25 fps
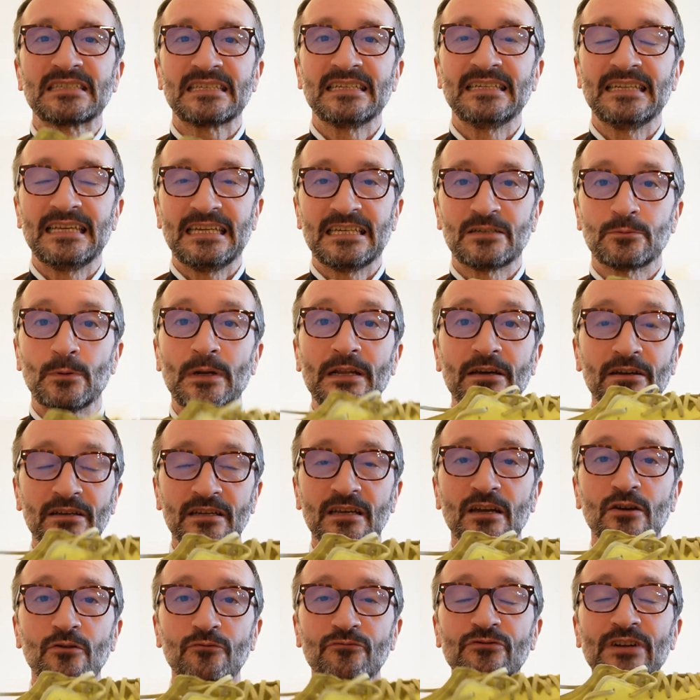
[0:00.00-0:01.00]
in these when I
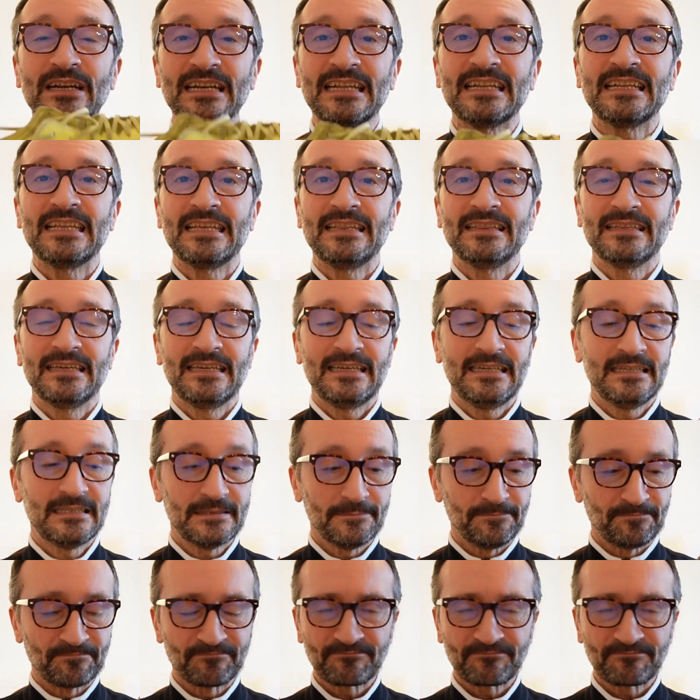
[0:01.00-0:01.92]
go running in these.